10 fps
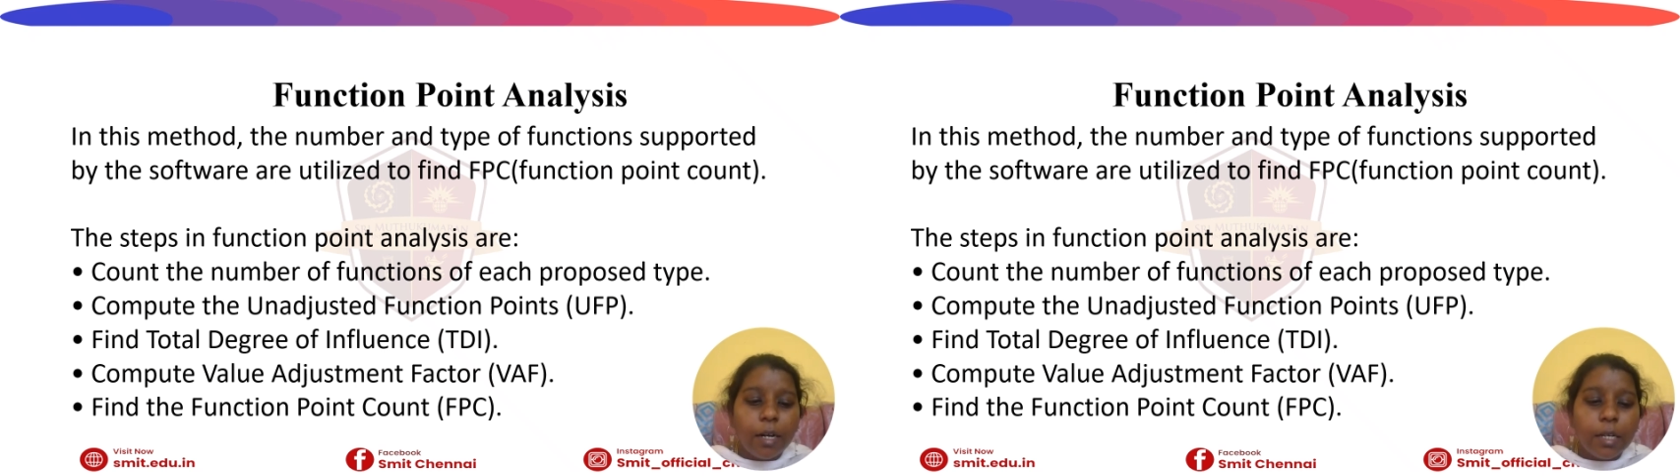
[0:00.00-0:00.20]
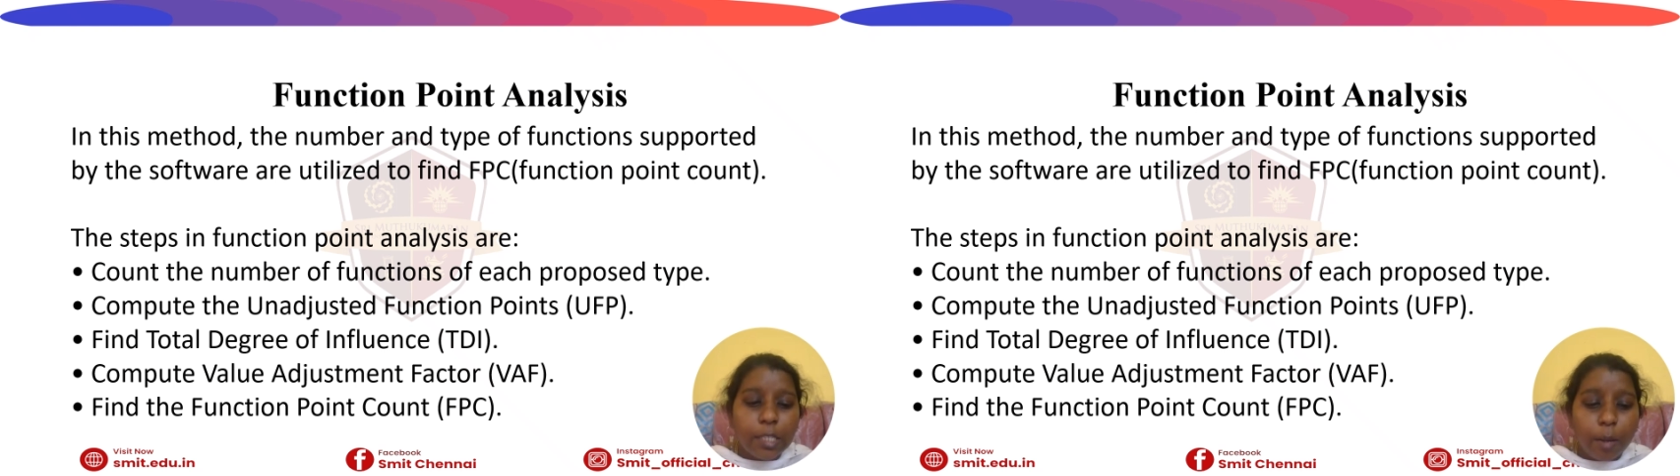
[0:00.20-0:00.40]

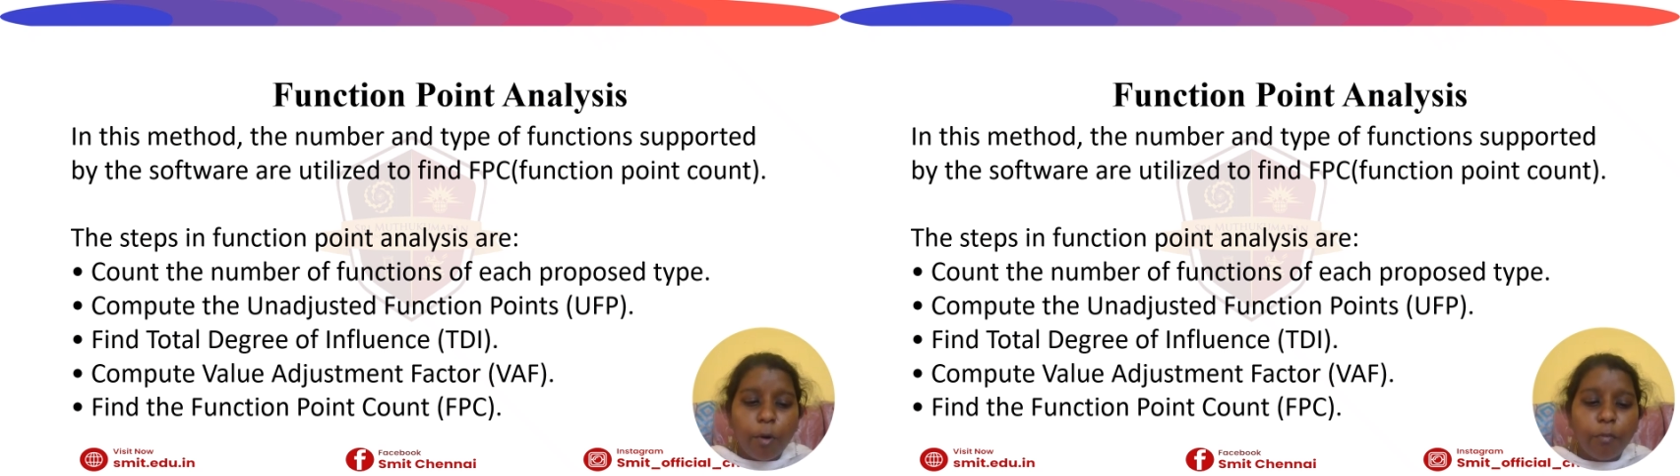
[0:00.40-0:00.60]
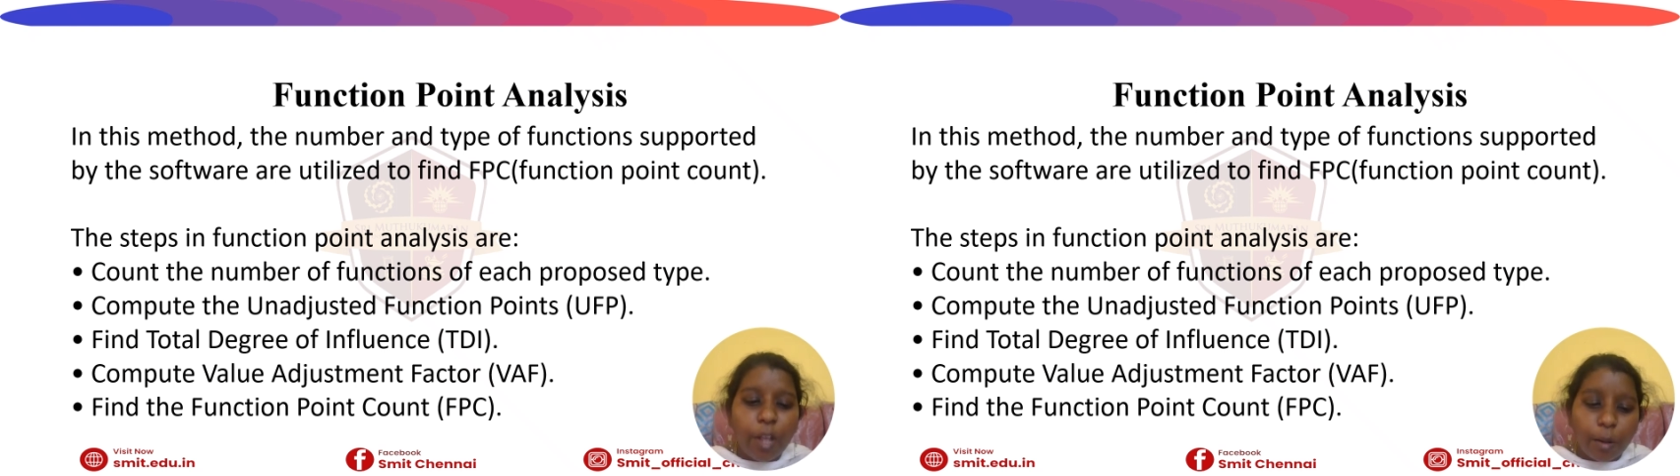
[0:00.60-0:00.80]
Some
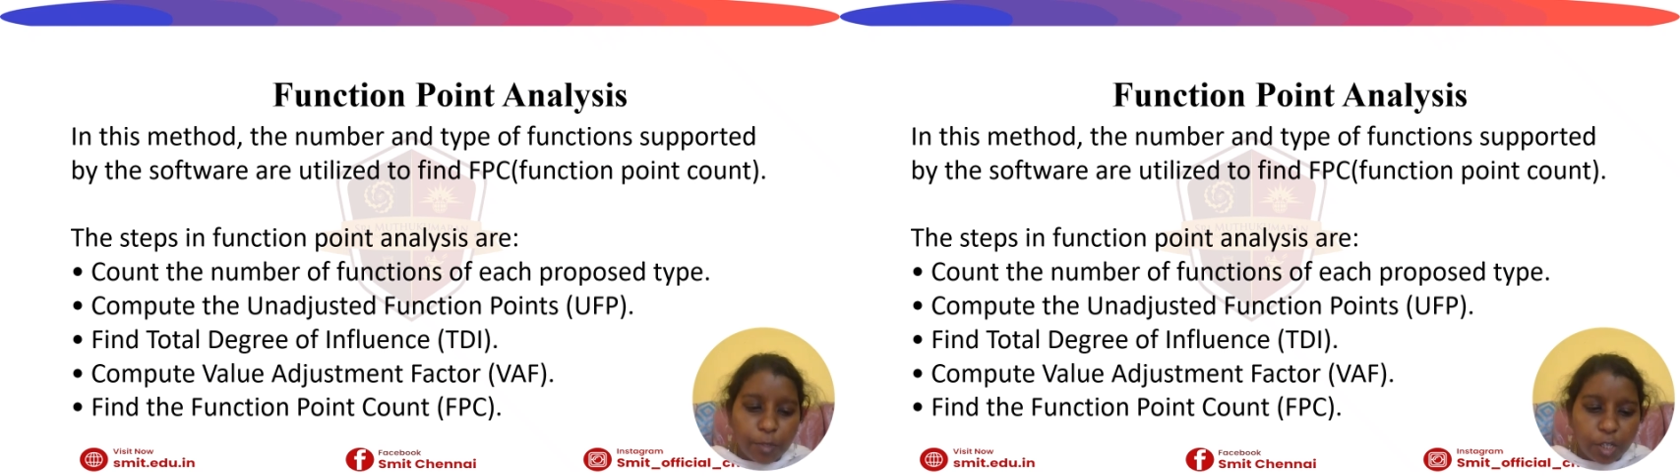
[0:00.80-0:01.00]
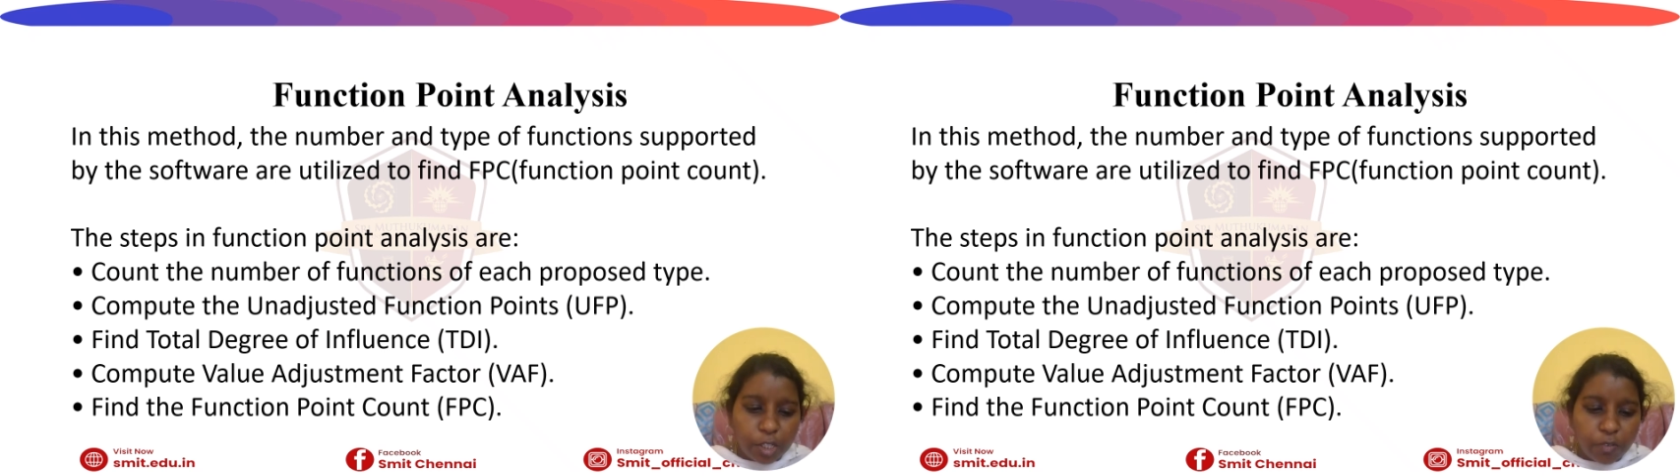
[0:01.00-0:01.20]
of the
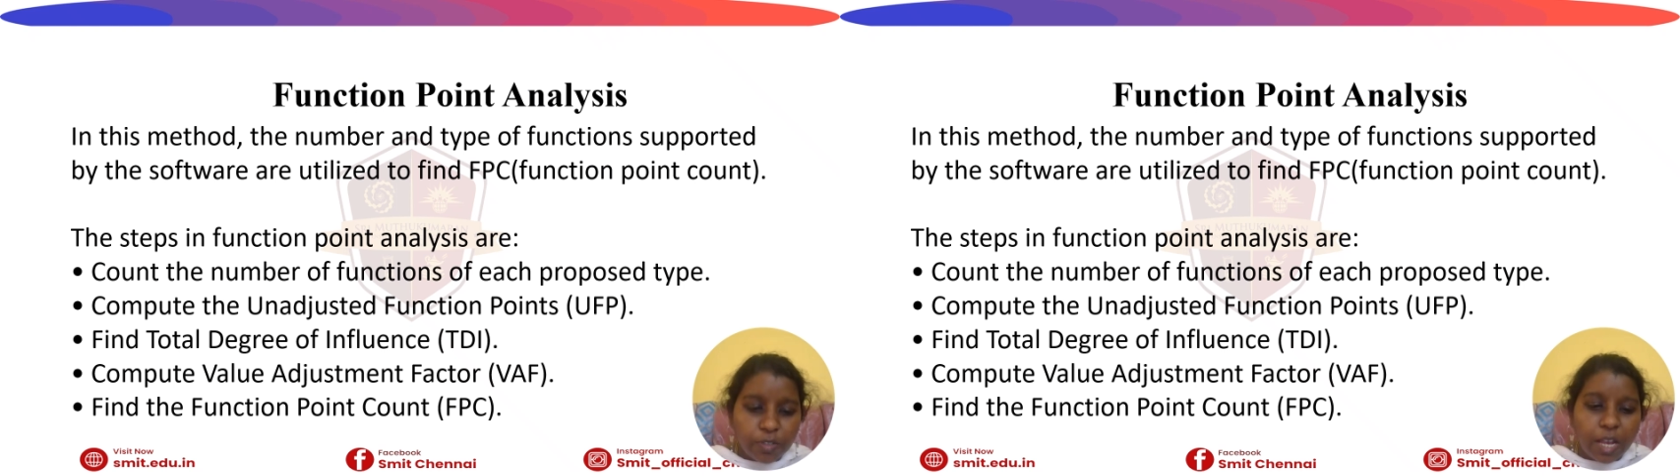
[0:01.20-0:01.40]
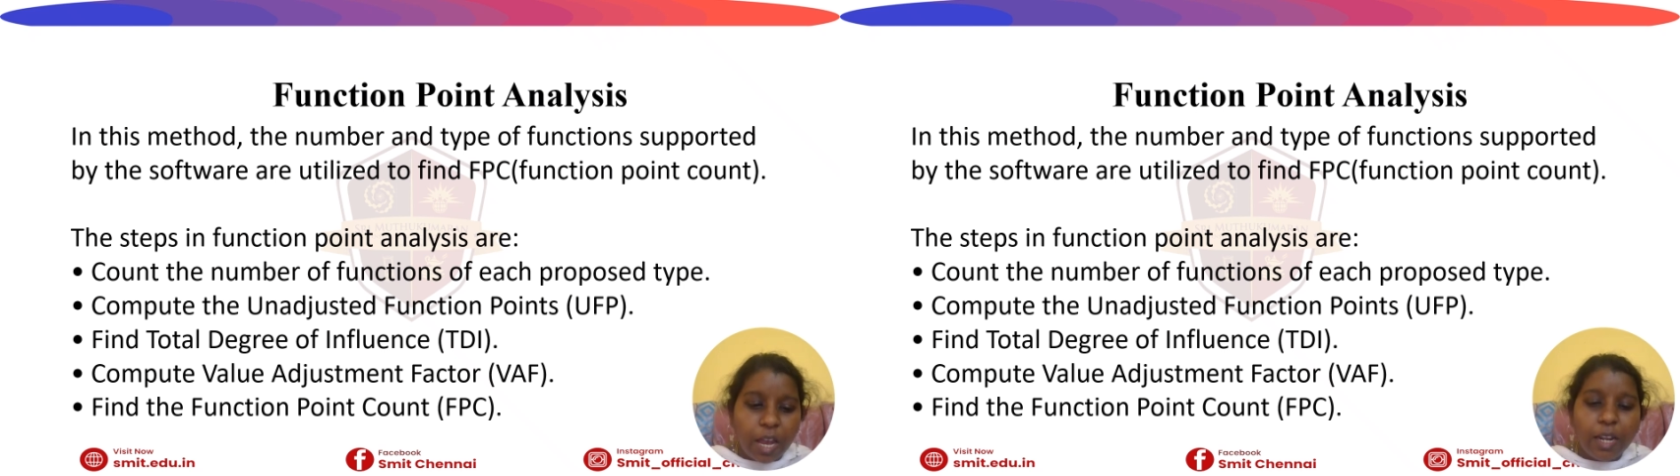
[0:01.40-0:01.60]
objectives
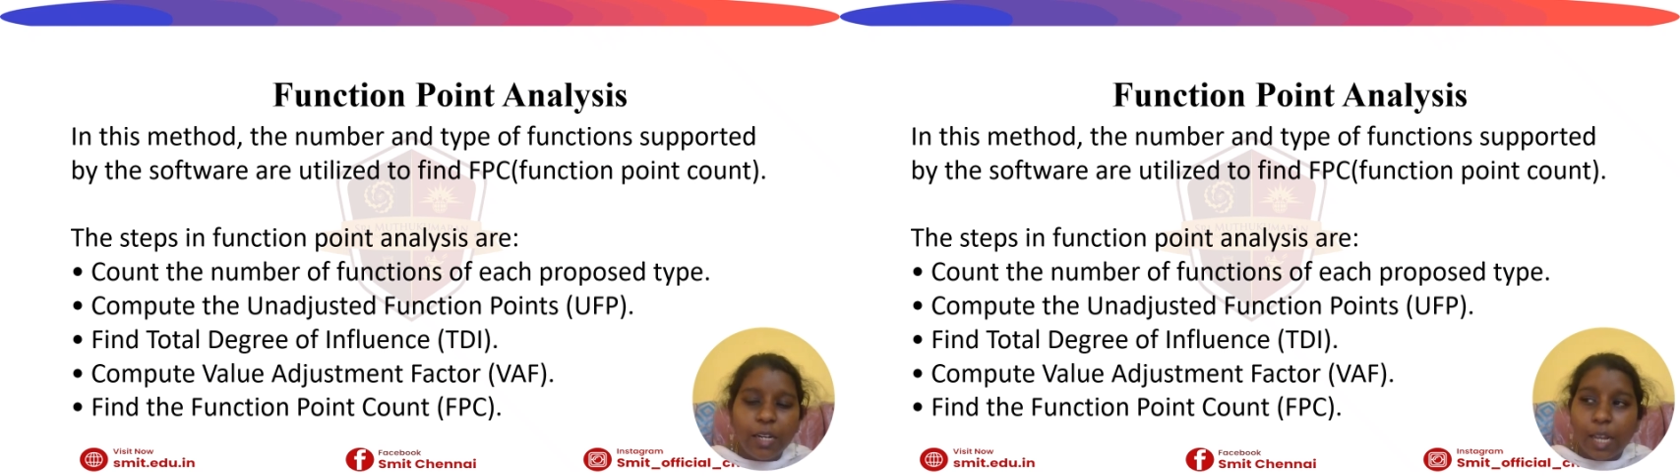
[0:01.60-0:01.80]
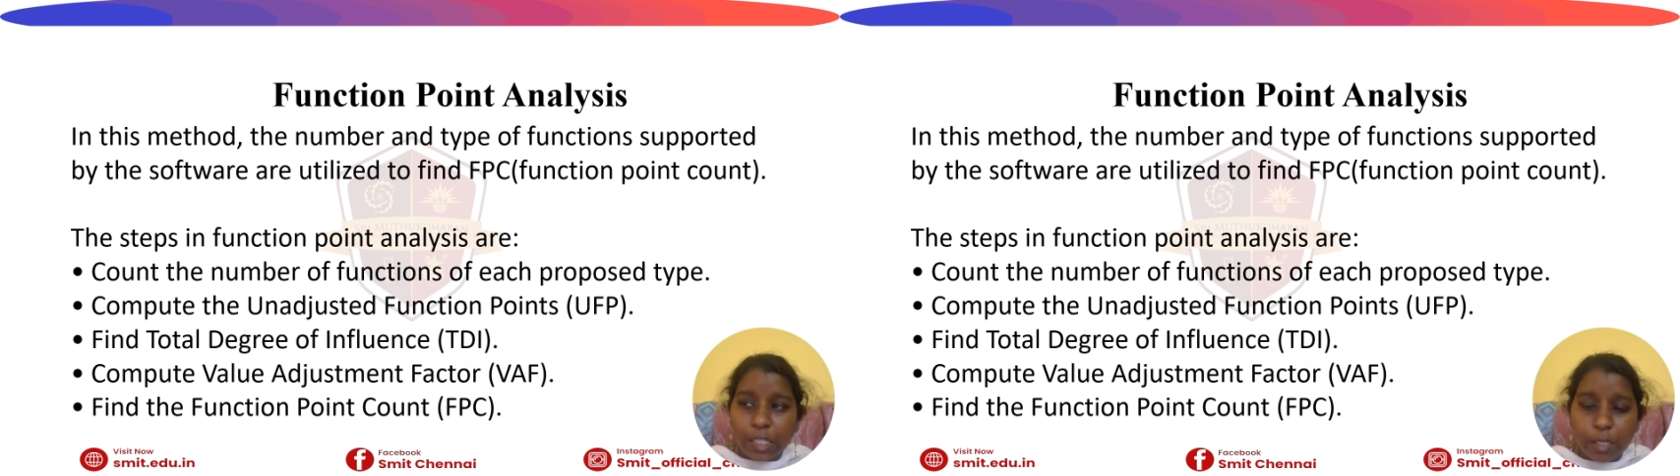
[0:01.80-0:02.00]
are: it
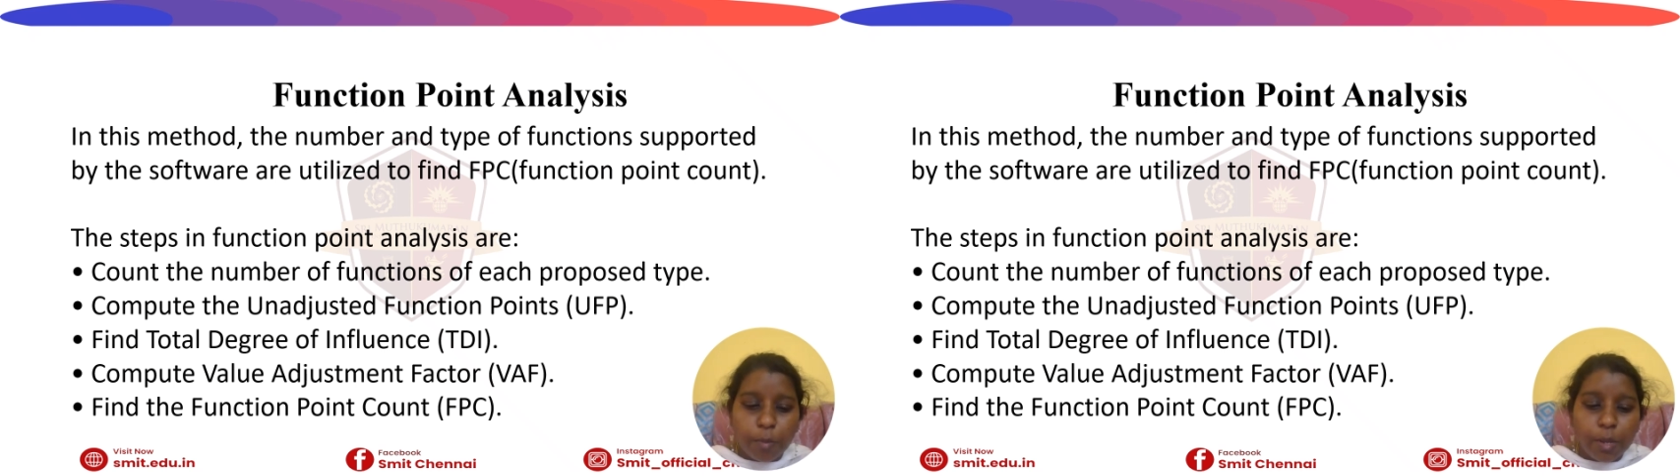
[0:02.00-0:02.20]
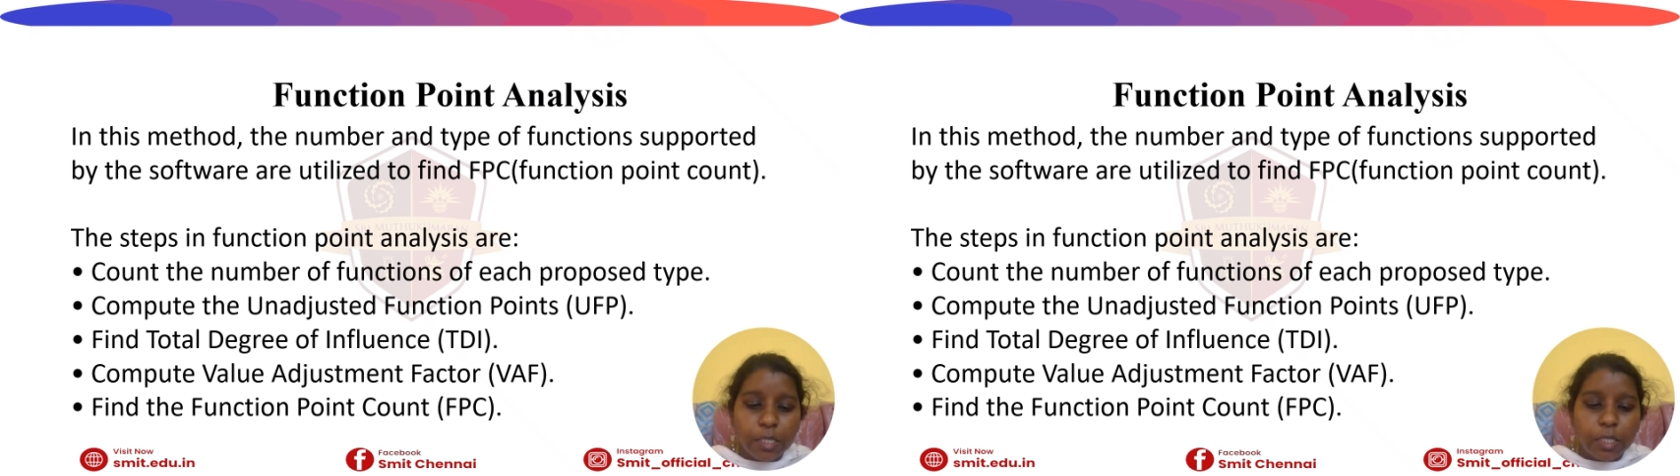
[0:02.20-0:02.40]

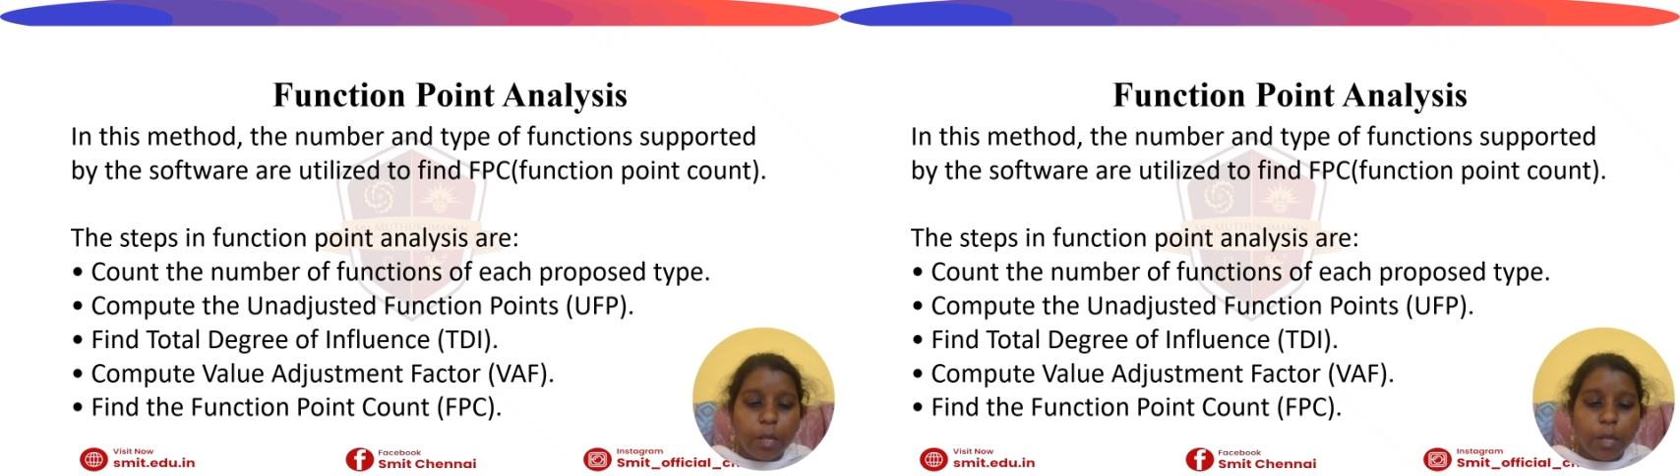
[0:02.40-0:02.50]
estimates the